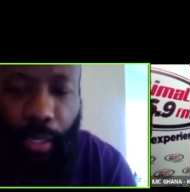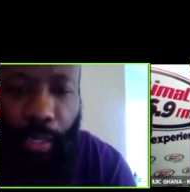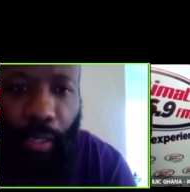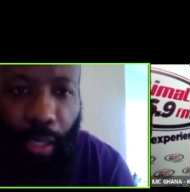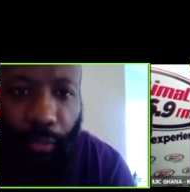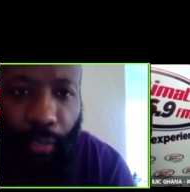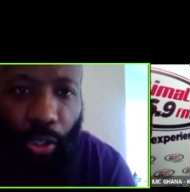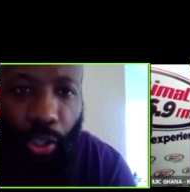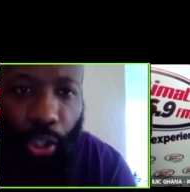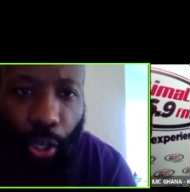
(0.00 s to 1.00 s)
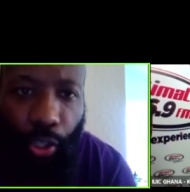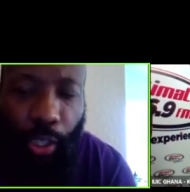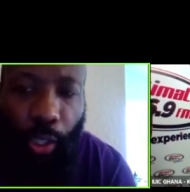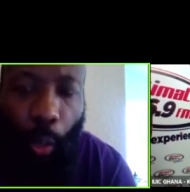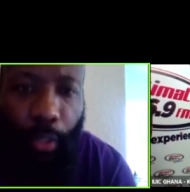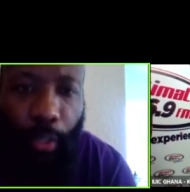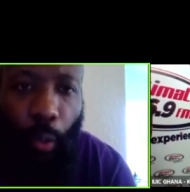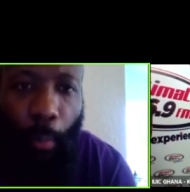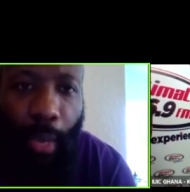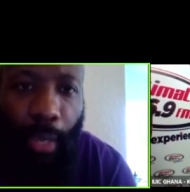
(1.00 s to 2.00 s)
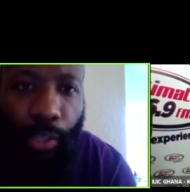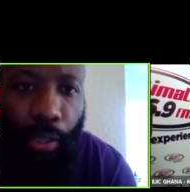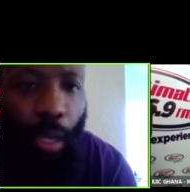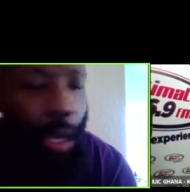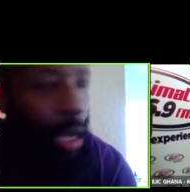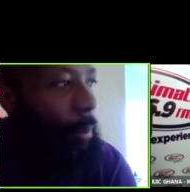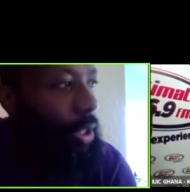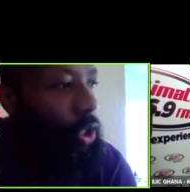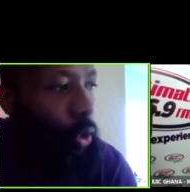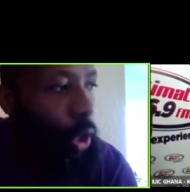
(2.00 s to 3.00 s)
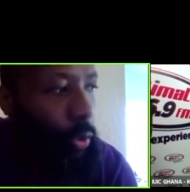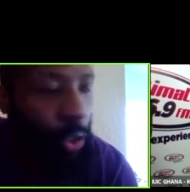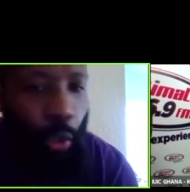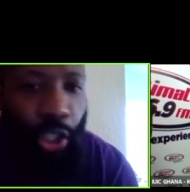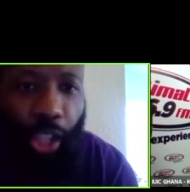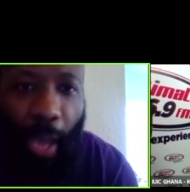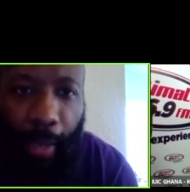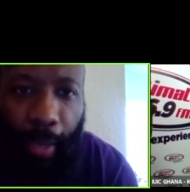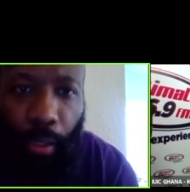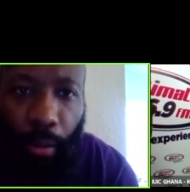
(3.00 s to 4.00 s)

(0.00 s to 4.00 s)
is leaving the church and going to a mansion, but you going to a shack.